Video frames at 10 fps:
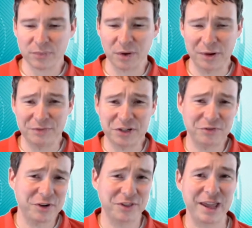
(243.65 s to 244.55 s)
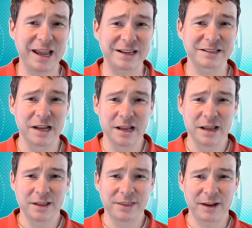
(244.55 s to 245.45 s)
We have different things
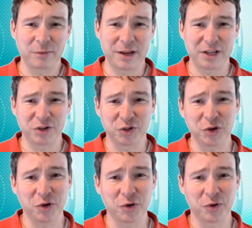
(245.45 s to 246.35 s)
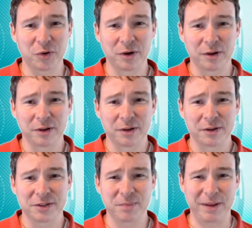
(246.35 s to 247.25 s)
that we can do
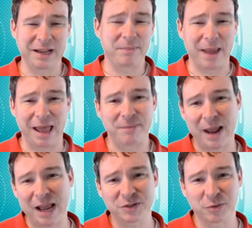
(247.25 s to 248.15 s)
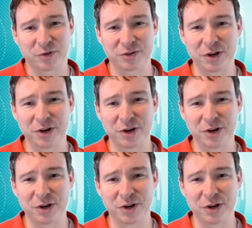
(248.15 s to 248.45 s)
to pick bad passwords.